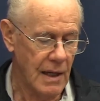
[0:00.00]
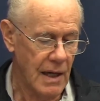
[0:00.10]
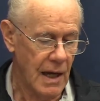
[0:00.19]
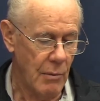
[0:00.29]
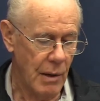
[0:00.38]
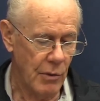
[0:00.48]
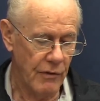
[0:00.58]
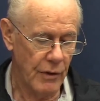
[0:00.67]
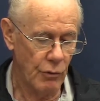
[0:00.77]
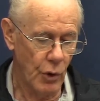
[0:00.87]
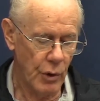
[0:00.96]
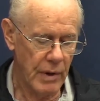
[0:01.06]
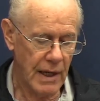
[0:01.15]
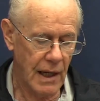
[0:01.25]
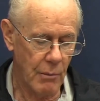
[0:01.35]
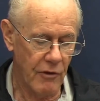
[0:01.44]
A member of the Rotary
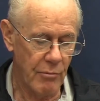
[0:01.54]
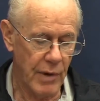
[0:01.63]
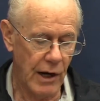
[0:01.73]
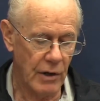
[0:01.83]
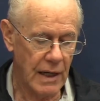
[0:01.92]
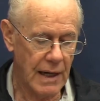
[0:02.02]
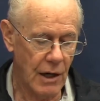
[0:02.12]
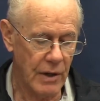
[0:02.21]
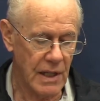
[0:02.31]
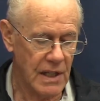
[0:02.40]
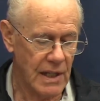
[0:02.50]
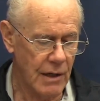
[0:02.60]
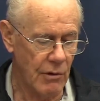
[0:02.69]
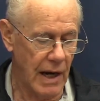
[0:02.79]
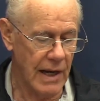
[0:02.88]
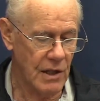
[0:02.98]
Club of Barron County
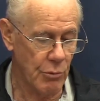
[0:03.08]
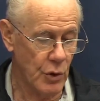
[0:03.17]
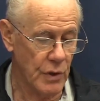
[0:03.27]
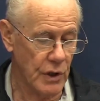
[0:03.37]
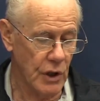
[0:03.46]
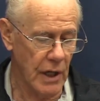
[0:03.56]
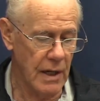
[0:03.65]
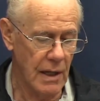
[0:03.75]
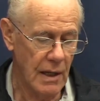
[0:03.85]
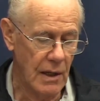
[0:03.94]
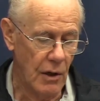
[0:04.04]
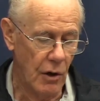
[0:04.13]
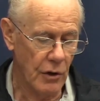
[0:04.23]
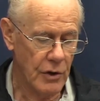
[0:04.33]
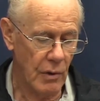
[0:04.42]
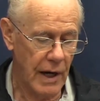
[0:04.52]
Sunrise, Bruce Good,
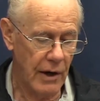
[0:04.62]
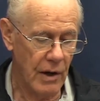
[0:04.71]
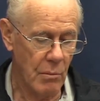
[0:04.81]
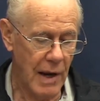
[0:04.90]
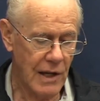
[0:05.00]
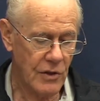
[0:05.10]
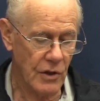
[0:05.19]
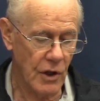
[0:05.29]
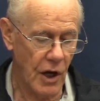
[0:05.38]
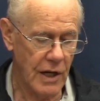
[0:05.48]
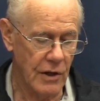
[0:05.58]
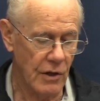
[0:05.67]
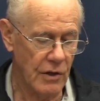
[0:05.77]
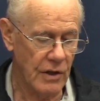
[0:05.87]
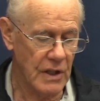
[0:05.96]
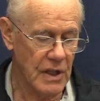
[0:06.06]
also hired a master gardener
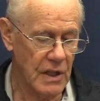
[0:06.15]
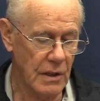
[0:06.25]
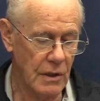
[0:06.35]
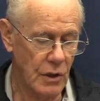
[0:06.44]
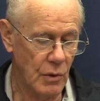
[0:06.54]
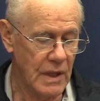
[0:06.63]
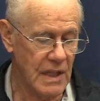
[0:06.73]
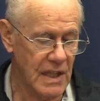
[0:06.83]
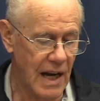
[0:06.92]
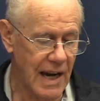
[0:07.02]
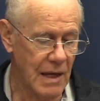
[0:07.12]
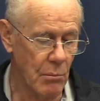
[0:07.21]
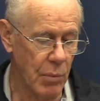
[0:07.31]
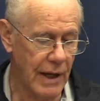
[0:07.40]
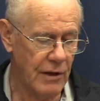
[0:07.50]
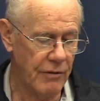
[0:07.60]
to design
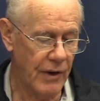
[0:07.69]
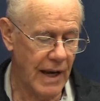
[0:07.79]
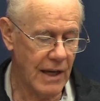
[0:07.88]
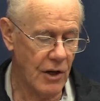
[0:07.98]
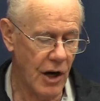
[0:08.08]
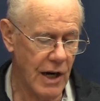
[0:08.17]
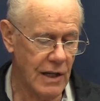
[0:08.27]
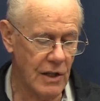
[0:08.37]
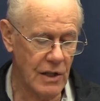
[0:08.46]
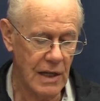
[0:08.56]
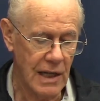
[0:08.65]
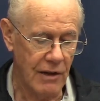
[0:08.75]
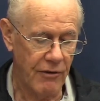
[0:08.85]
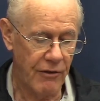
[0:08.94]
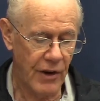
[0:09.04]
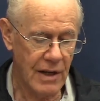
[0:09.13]
butterfly gardens in
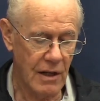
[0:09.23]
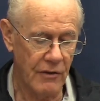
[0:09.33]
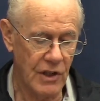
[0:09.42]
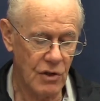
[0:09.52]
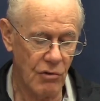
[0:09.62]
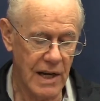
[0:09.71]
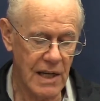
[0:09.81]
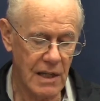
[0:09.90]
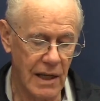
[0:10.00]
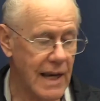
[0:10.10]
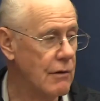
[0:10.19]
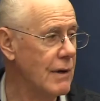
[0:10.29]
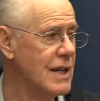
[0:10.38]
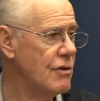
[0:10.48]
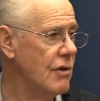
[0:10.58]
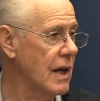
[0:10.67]
front of his Rice Lake
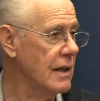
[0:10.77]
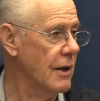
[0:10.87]
restaurant.